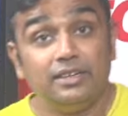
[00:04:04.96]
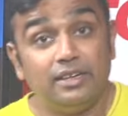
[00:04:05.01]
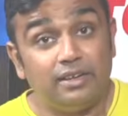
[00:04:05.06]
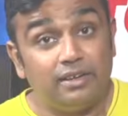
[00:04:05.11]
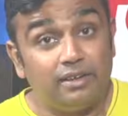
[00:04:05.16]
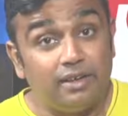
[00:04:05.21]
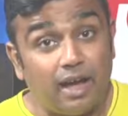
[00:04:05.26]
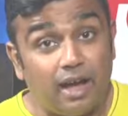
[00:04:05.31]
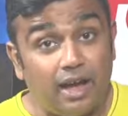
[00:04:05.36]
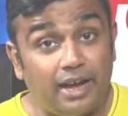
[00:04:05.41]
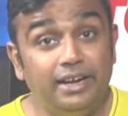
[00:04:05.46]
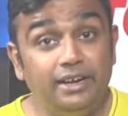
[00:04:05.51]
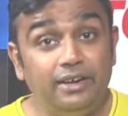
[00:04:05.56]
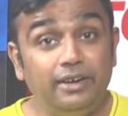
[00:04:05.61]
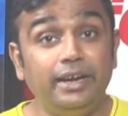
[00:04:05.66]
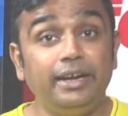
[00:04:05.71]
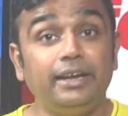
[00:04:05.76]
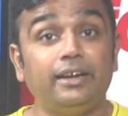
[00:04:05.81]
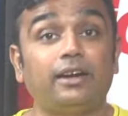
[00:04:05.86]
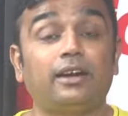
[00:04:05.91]

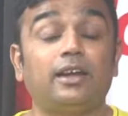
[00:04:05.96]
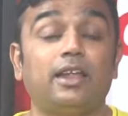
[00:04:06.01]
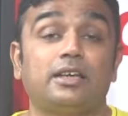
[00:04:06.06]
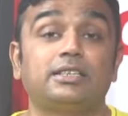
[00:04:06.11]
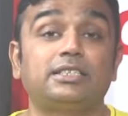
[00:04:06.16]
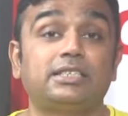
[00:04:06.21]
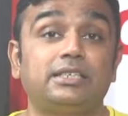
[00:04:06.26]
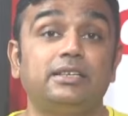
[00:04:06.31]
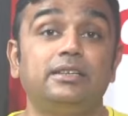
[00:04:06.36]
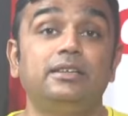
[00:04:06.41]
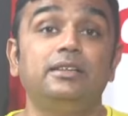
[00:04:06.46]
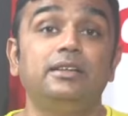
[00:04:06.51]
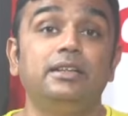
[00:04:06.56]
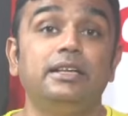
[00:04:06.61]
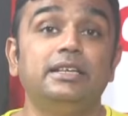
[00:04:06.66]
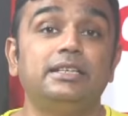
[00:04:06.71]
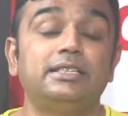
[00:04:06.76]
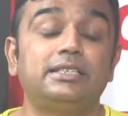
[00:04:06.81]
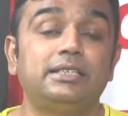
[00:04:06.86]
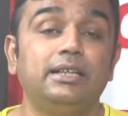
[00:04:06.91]
Heinrich Klassen
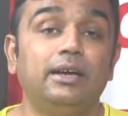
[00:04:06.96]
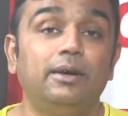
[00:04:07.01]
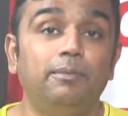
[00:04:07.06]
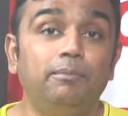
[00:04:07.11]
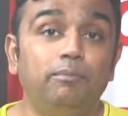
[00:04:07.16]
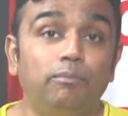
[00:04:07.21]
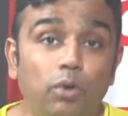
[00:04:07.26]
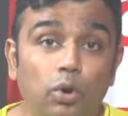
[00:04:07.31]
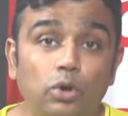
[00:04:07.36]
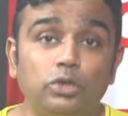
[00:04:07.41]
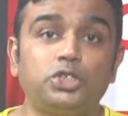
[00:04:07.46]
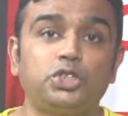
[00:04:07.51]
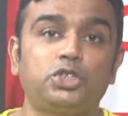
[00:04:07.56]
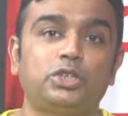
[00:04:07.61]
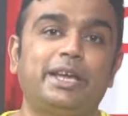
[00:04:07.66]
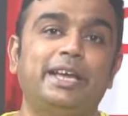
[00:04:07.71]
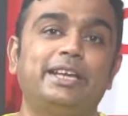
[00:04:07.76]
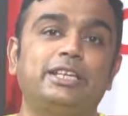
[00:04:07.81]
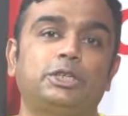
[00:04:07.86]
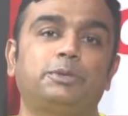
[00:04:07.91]
is the most
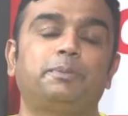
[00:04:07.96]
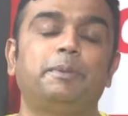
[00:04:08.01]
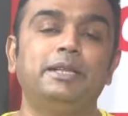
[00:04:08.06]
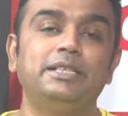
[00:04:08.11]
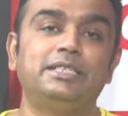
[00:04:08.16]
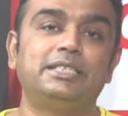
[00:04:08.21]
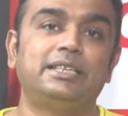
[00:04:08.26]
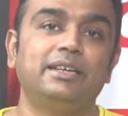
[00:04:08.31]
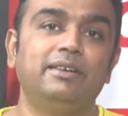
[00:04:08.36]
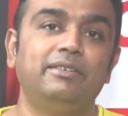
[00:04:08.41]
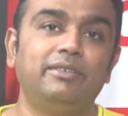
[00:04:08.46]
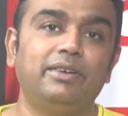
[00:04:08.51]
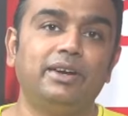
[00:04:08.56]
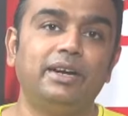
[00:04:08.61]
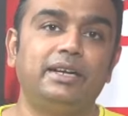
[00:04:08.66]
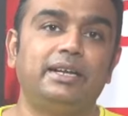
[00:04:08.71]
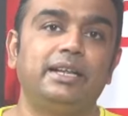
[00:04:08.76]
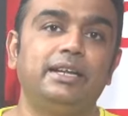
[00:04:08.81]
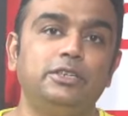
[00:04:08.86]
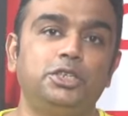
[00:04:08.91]
expensive
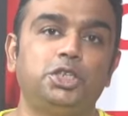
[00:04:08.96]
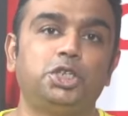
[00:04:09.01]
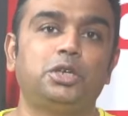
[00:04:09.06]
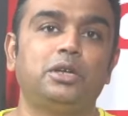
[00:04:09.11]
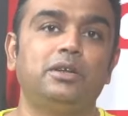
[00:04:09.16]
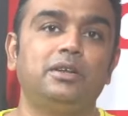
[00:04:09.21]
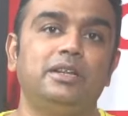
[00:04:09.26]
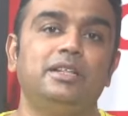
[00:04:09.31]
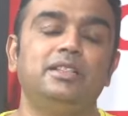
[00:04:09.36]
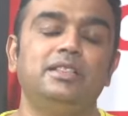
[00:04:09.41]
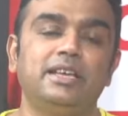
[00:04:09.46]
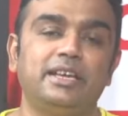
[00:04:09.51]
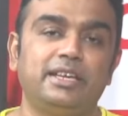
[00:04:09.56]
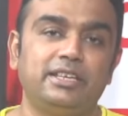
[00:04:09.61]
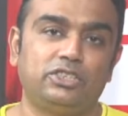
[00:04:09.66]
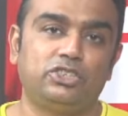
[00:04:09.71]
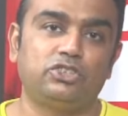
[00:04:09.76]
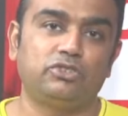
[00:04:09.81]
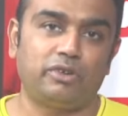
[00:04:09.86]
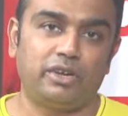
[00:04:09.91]
retention in the
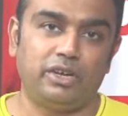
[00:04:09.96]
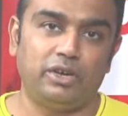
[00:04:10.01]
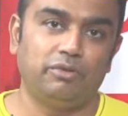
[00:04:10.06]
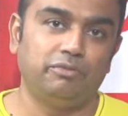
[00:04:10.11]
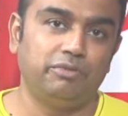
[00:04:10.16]
history of the